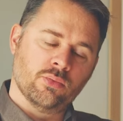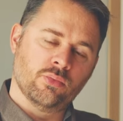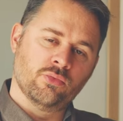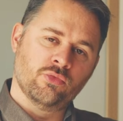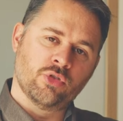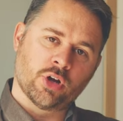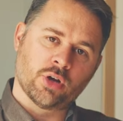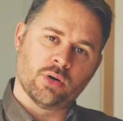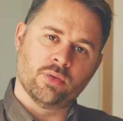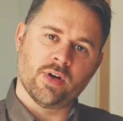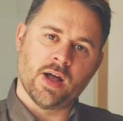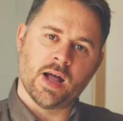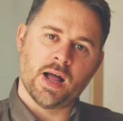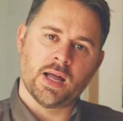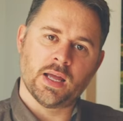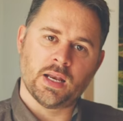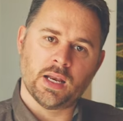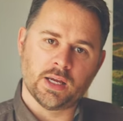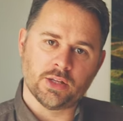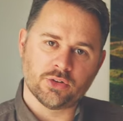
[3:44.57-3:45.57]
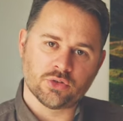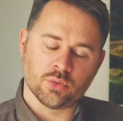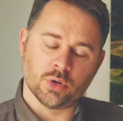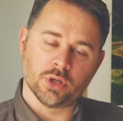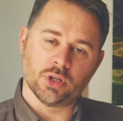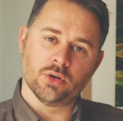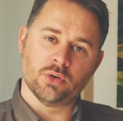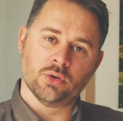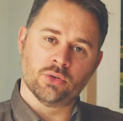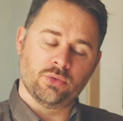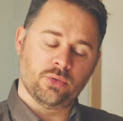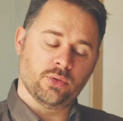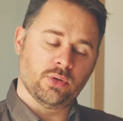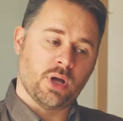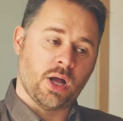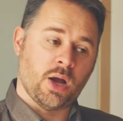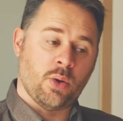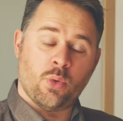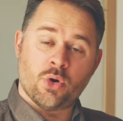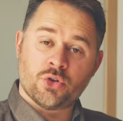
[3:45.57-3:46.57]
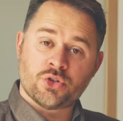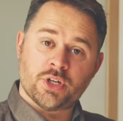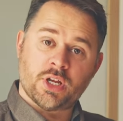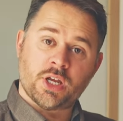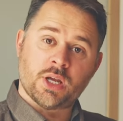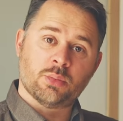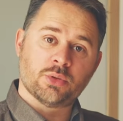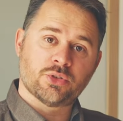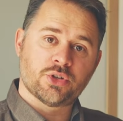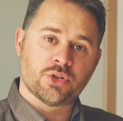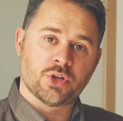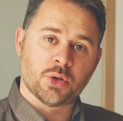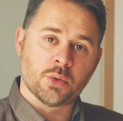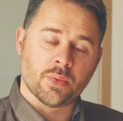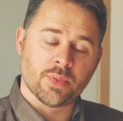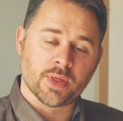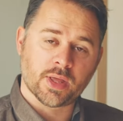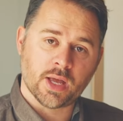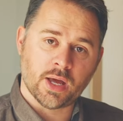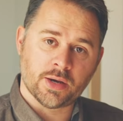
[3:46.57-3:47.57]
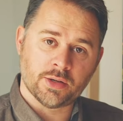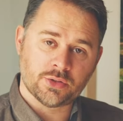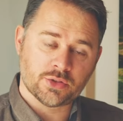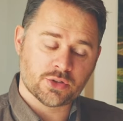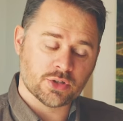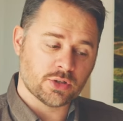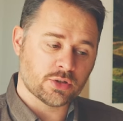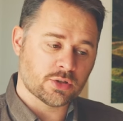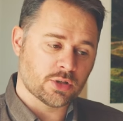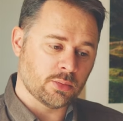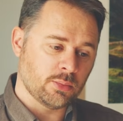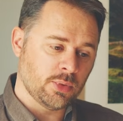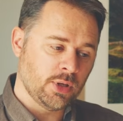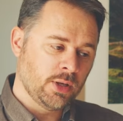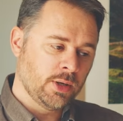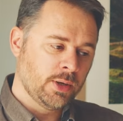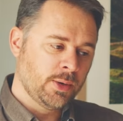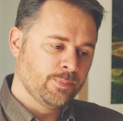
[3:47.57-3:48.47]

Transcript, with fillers: recover highlights, what I wasn't able to do on the Canon system.